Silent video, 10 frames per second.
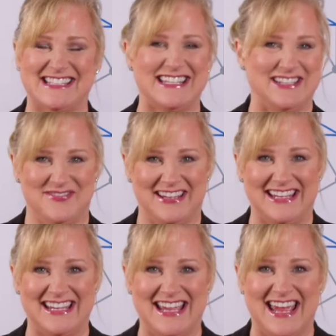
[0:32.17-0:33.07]
TV,
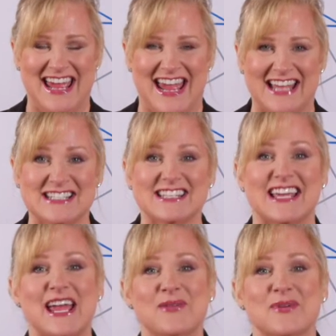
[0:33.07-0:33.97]
and
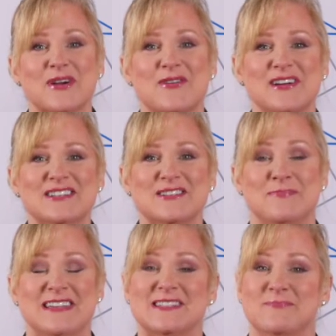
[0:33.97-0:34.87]
today we're going to
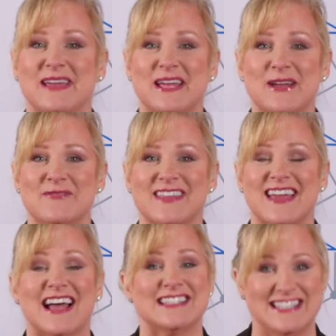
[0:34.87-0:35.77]
be speaking with
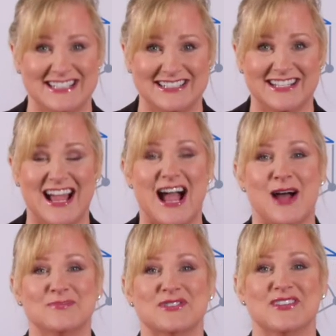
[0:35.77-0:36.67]
Adil
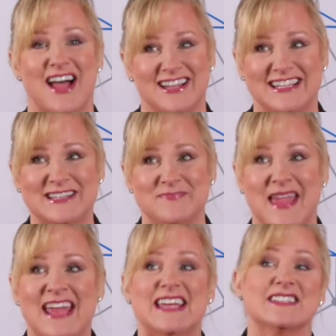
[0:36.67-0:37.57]
Abdullali.
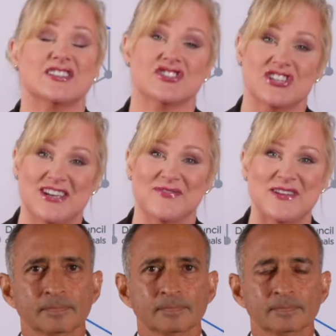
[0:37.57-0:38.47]
He's a Chief
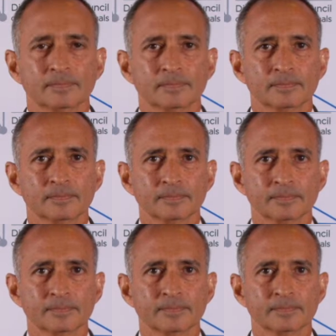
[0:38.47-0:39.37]
Investment
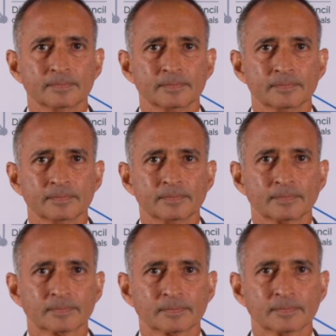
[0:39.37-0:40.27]
Officer with
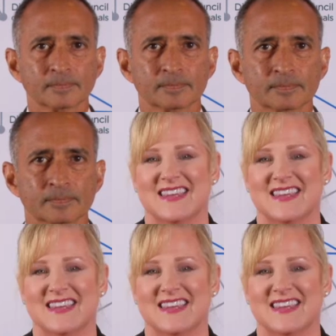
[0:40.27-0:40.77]
Securitize.